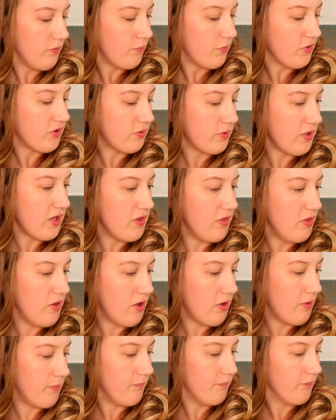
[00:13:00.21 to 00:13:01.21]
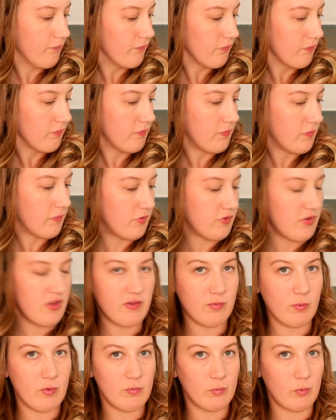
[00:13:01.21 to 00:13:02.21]
between them. So
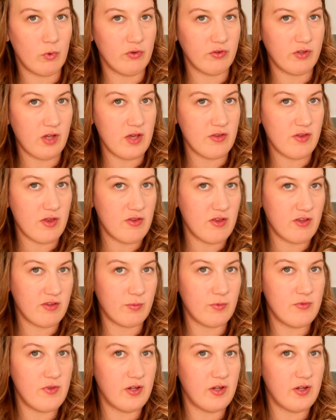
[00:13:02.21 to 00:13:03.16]
this one day, then this one the